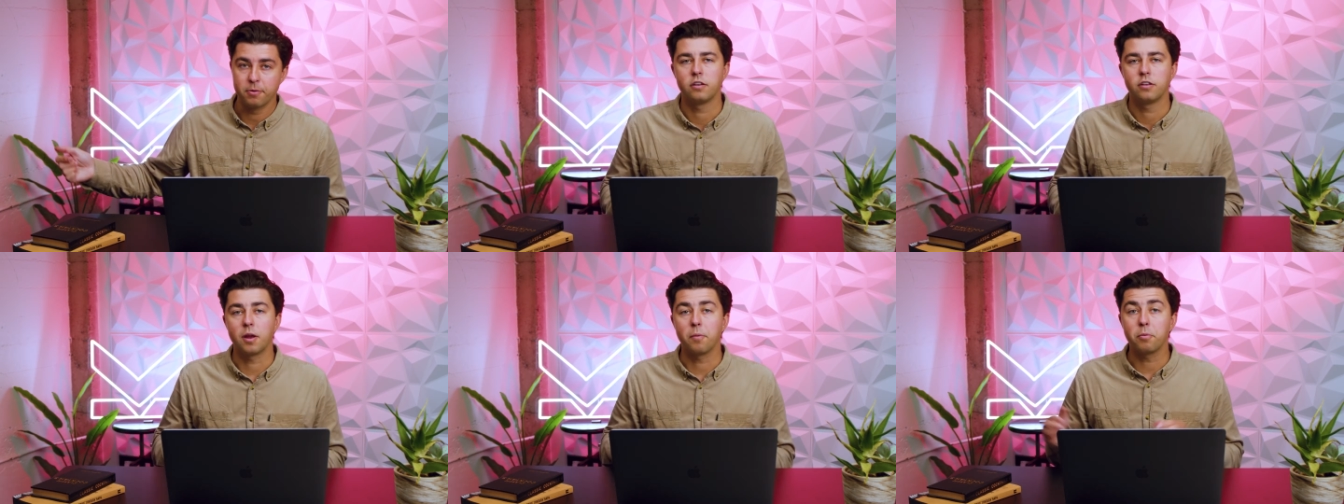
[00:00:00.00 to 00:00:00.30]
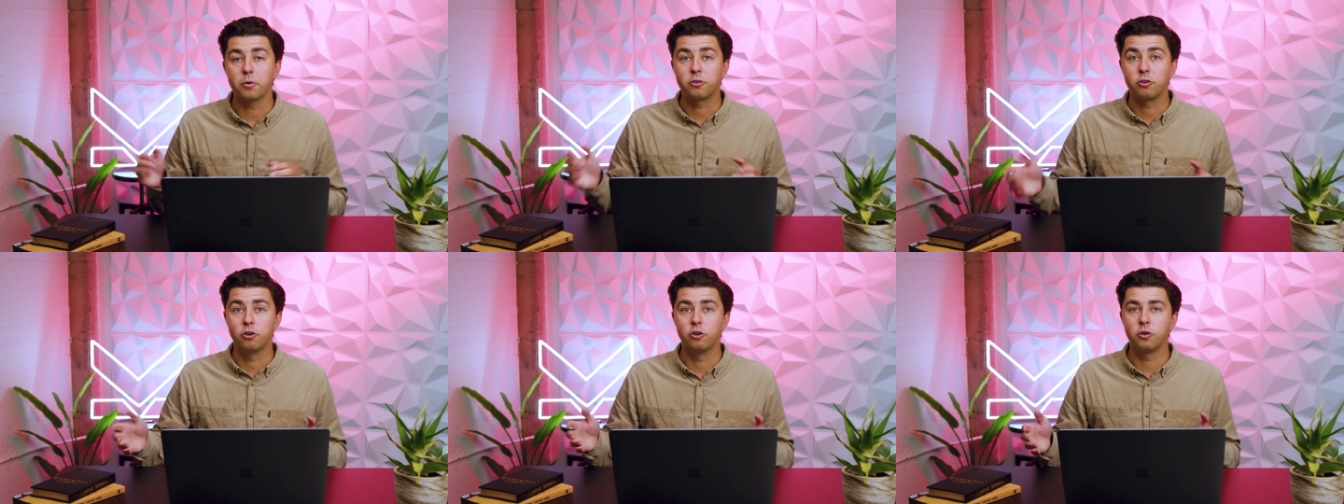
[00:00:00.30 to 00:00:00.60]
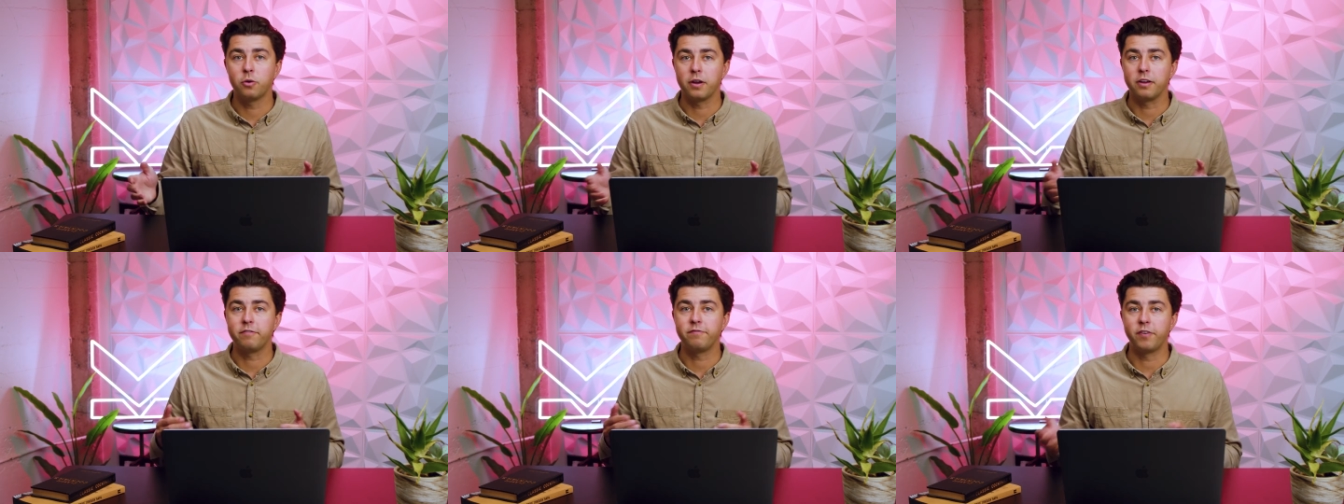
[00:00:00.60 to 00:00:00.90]
Number
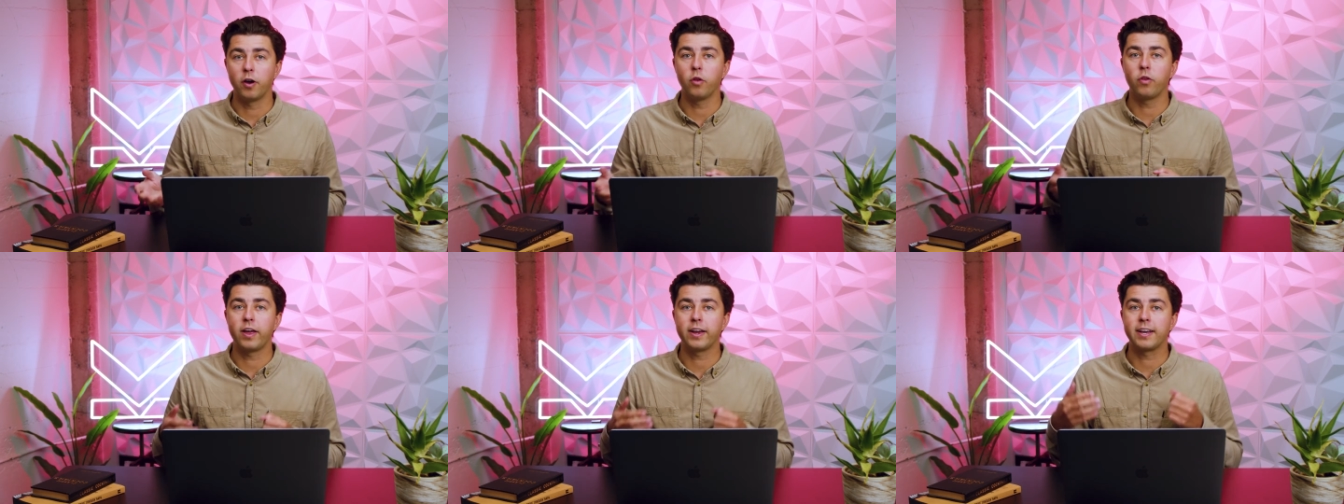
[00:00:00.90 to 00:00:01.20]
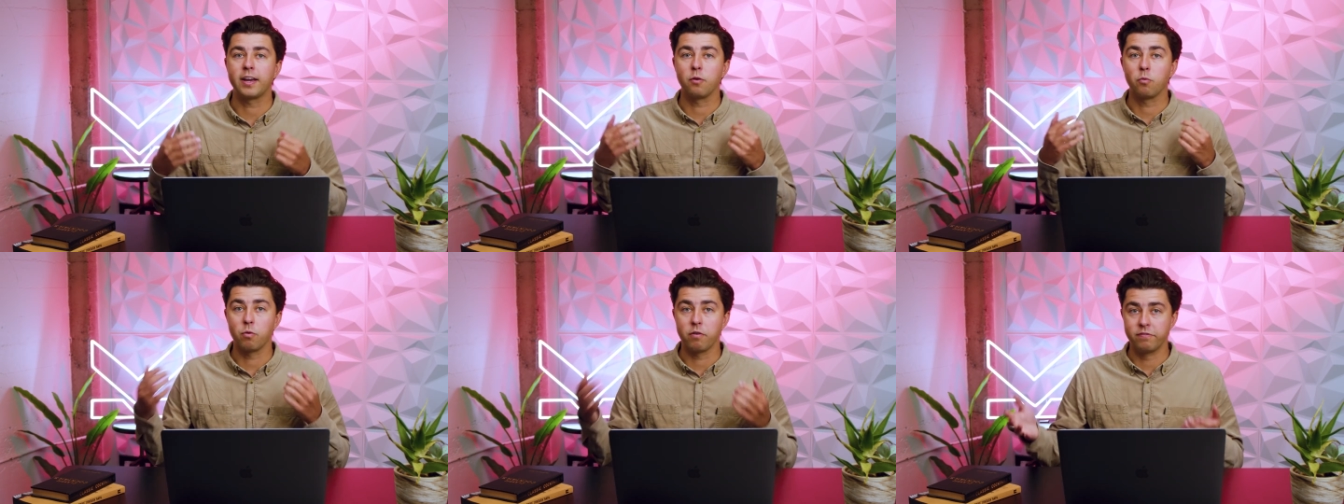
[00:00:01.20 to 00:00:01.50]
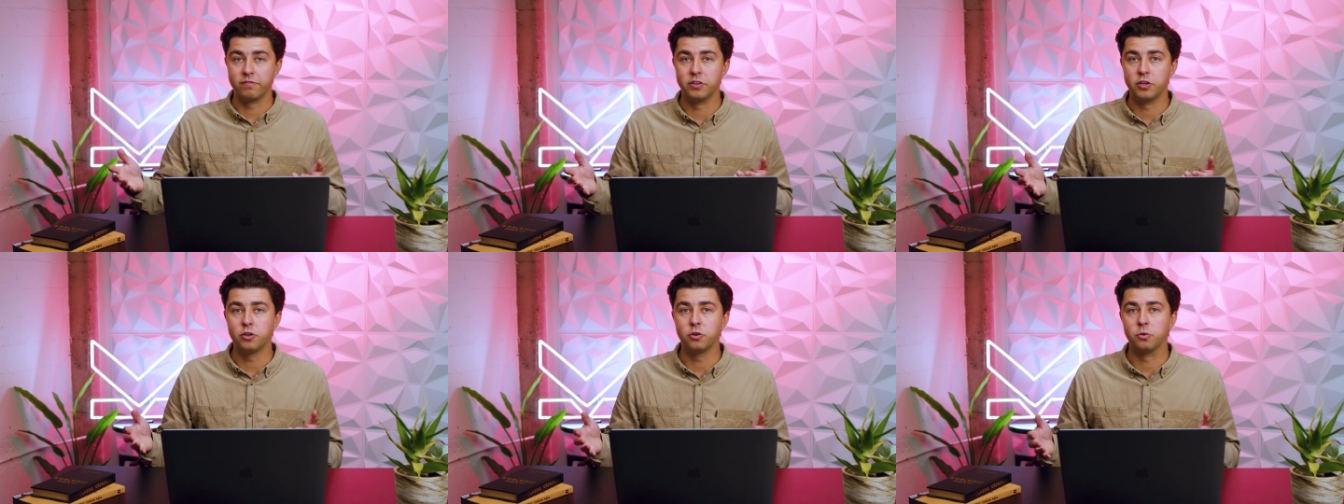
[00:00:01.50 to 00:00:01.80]
two, it felt like a
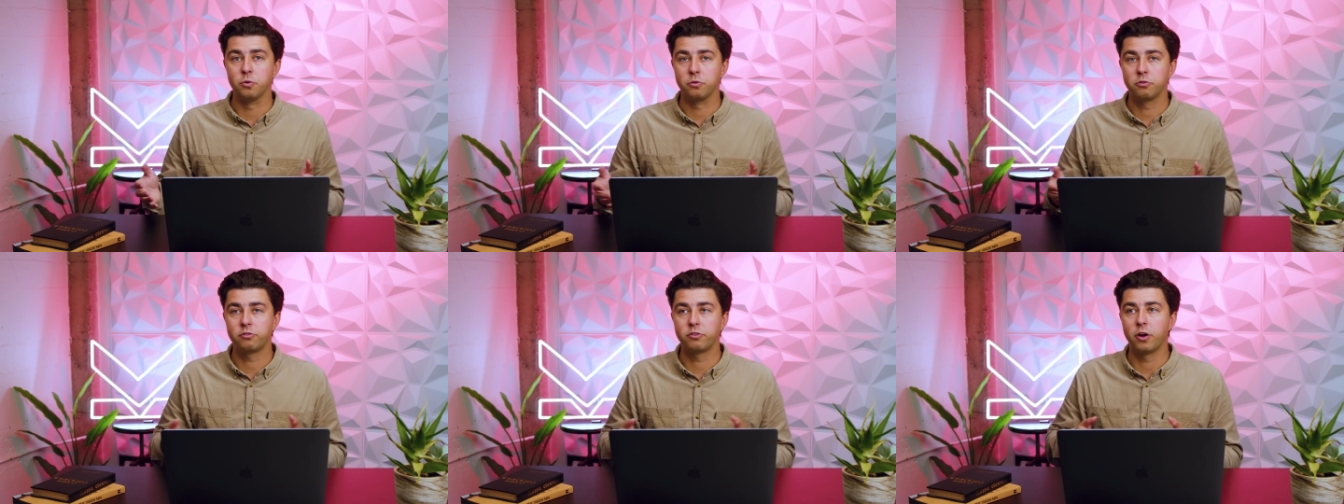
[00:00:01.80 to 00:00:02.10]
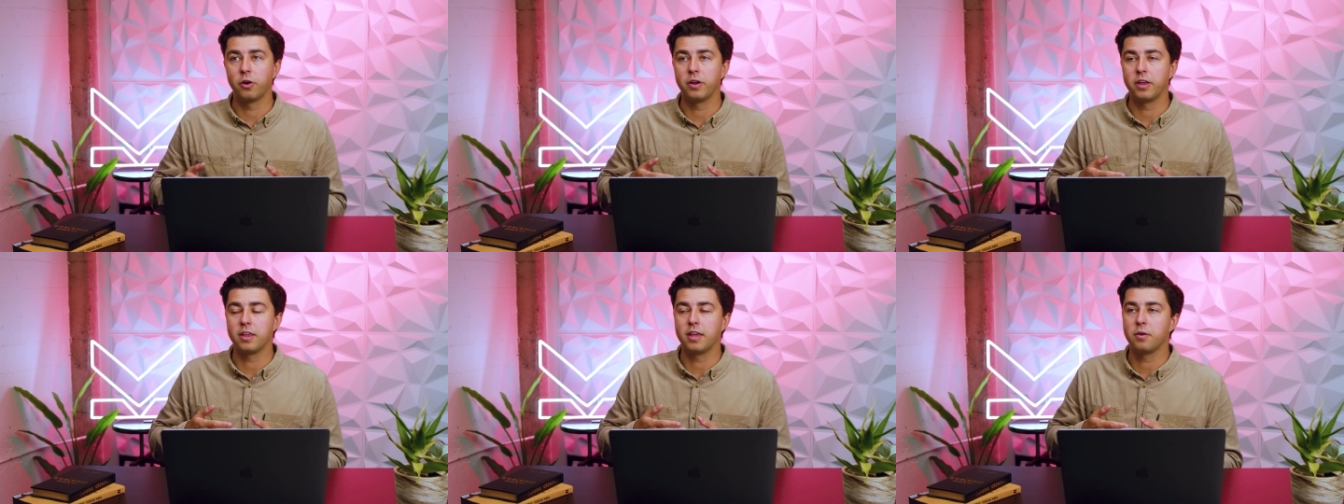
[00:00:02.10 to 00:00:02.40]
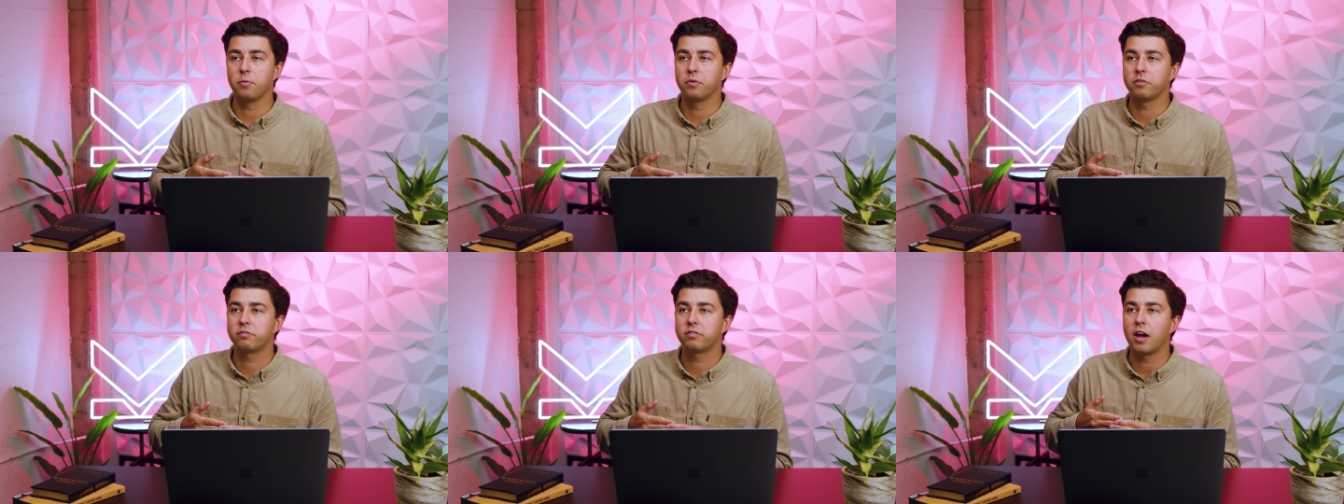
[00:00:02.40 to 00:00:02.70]
review, so it
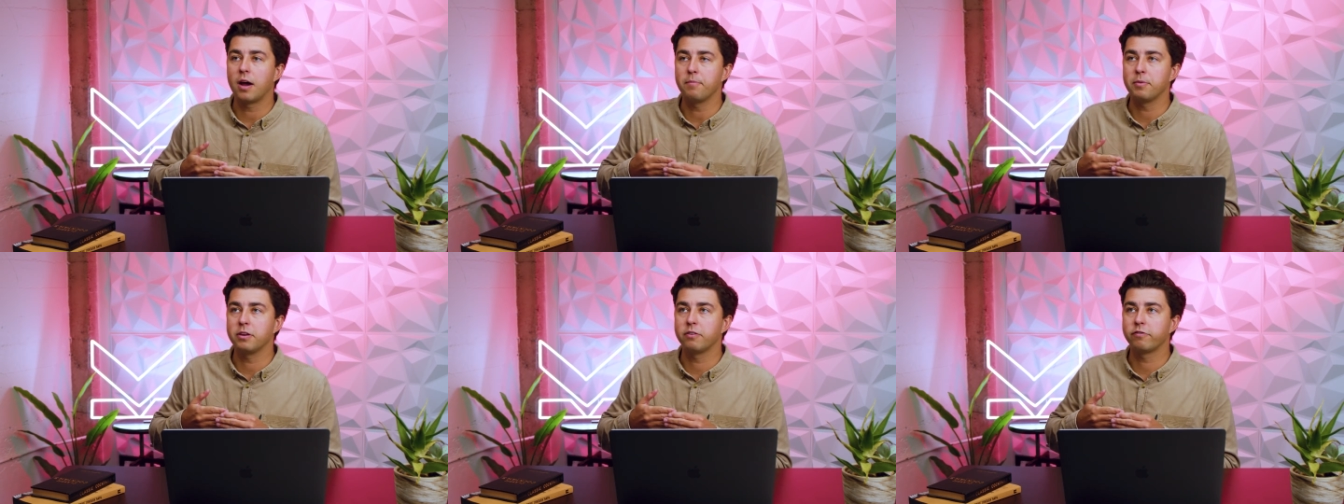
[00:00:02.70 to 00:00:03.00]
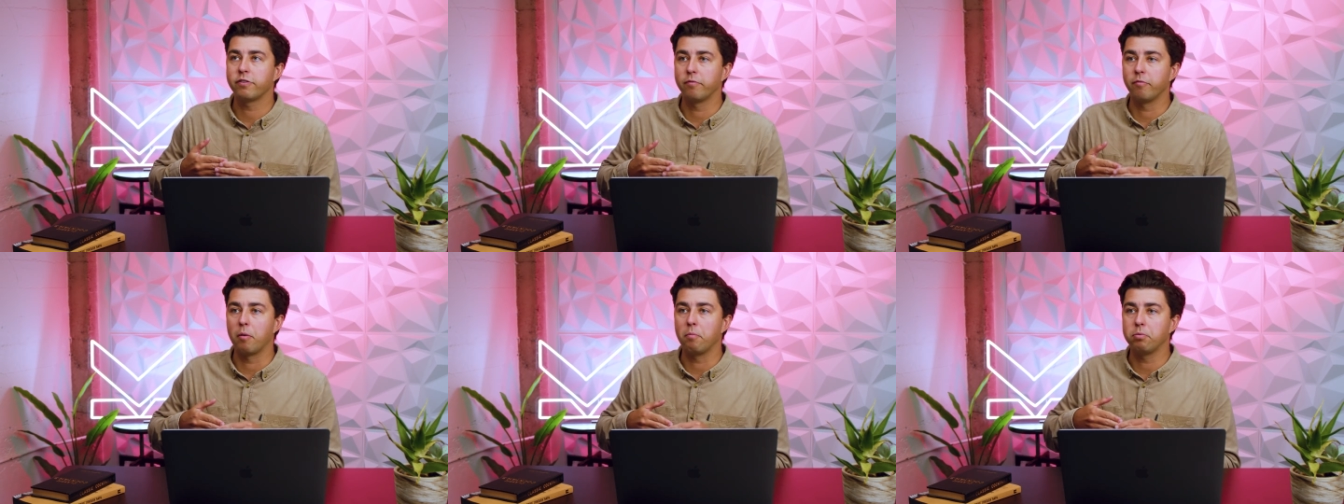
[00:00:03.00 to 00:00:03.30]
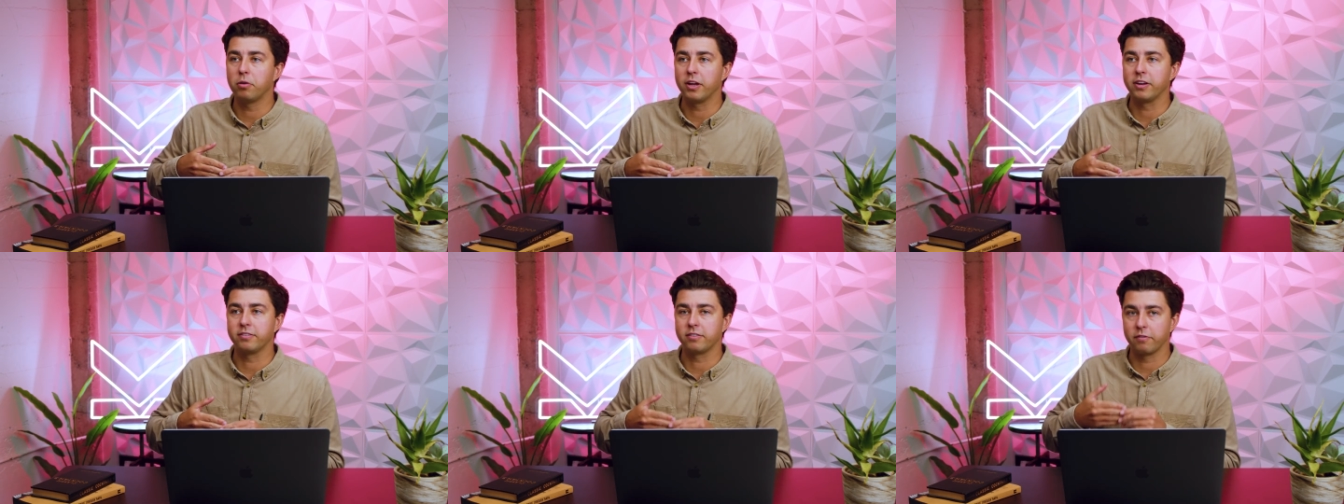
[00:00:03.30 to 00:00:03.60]
was coming from a
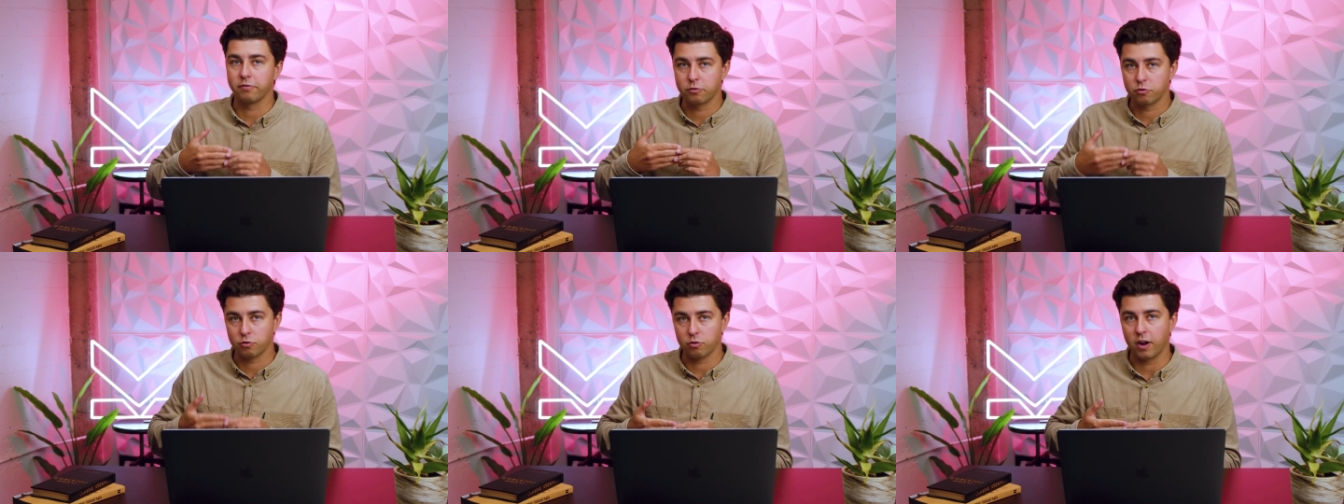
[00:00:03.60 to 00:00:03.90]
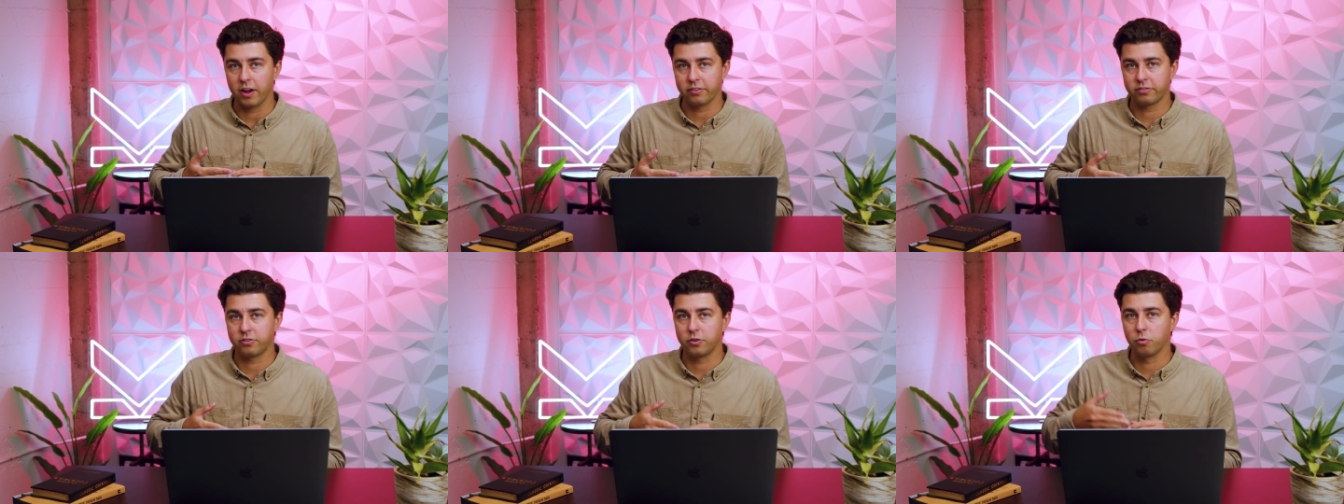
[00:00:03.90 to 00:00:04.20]
place of trust.